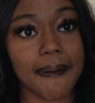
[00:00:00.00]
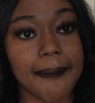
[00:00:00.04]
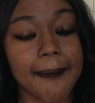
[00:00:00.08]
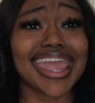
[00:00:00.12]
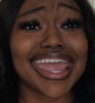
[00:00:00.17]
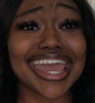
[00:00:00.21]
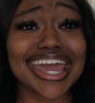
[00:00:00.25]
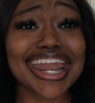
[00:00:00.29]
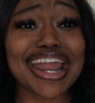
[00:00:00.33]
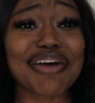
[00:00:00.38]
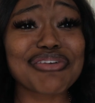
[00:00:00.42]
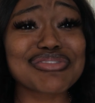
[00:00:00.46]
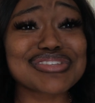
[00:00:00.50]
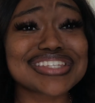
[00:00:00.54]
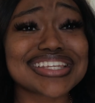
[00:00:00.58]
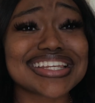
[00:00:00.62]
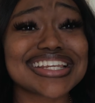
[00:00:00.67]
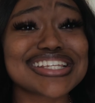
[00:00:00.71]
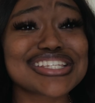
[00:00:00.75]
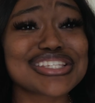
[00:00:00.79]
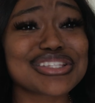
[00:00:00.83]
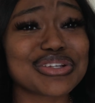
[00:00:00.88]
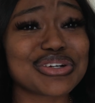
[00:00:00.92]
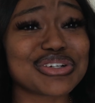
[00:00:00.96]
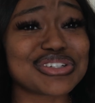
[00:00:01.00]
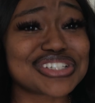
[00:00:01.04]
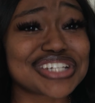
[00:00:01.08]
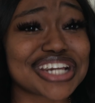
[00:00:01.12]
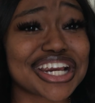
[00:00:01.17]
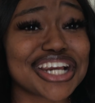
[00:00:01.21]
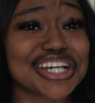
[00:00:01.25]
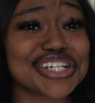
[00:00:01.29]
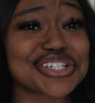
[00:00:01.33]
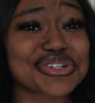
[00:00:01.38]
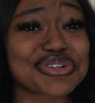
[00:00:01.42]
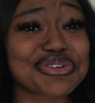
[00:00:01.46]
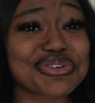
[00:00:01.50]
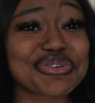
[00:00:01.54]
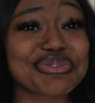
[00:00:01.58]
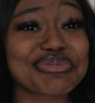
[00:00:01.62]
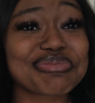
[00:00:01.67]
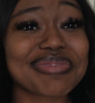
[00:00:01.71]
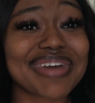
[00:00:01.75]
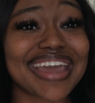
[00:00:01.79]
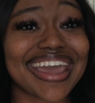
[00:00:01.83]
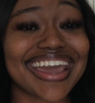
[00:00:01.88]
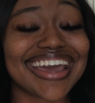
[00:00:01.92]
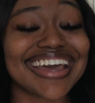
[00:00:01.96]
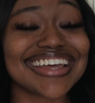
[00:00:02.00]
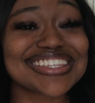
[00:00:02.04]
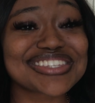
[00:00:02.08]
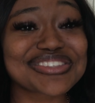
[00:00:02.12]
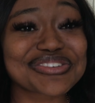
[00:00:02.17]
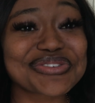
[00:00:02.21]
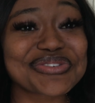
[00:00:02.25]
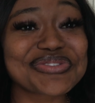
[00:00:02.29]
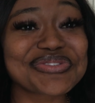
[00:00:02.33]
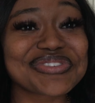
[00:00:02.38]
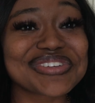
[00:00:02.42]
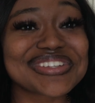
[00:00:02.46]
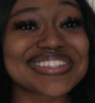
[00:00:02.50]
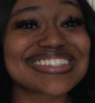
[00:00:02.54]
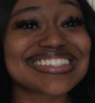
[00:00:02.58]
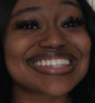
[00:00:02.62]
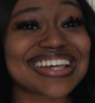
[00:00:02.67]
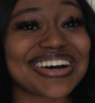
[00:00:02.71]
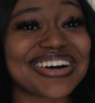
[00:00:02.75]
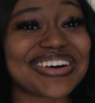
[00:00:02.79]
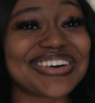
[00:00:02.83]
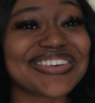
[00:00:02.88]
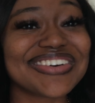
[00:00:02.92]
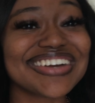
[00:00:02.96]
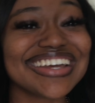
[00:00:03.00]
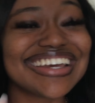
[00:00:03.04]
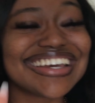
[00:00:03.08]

And I was in this little church group at school, so